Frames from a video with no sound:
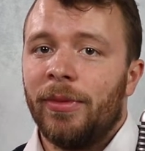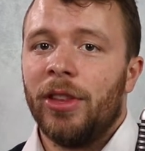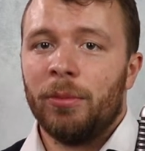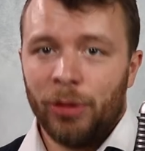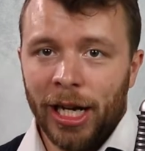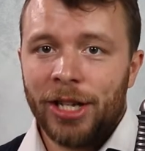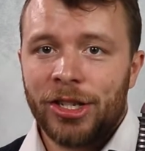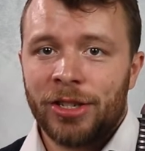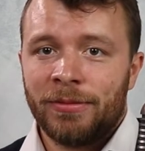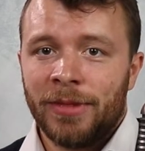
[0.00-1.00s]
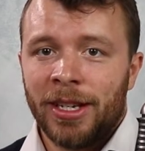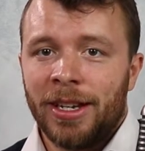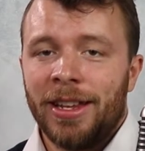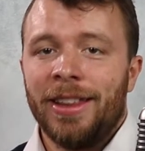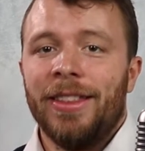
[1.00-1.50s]
the British.
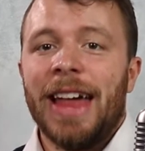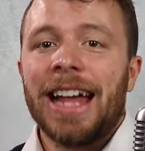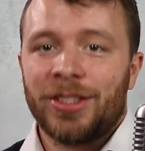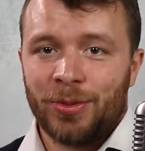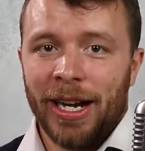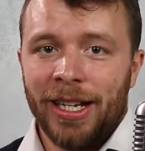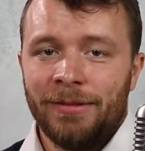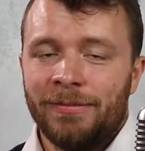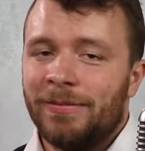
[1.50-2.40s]
That's right.